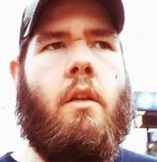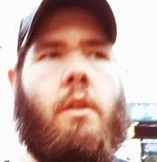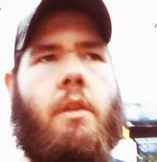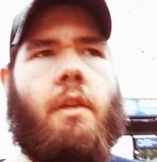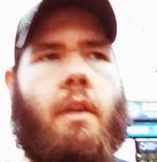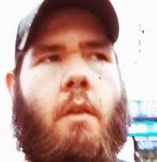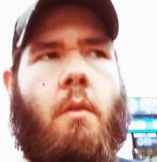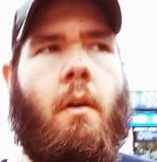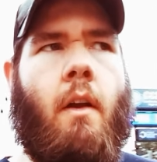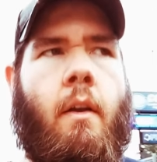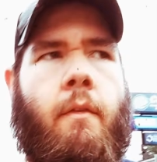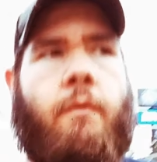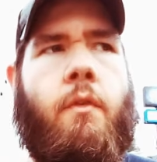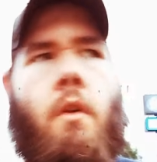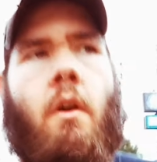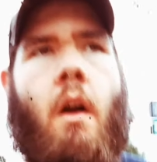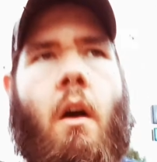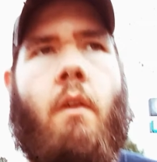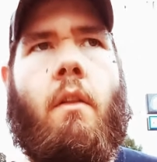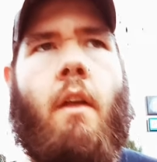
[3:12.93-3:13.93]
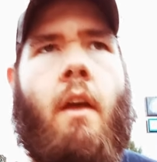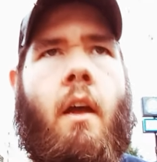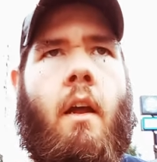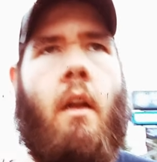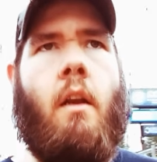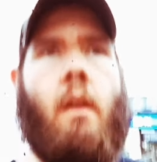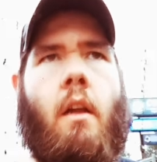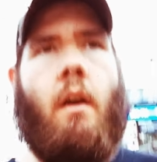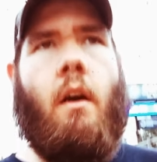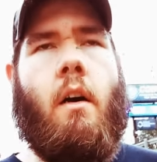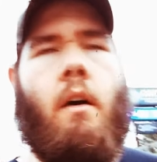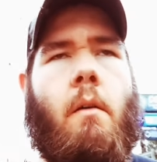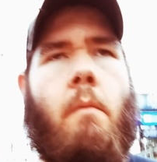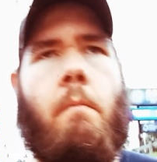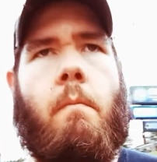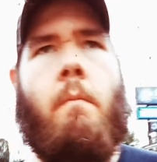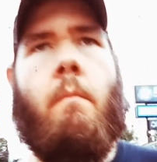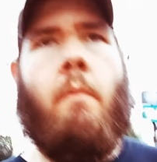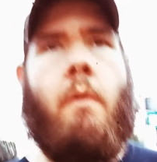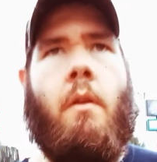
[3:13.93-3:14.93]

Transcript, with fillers: just get ready for all that. Uh,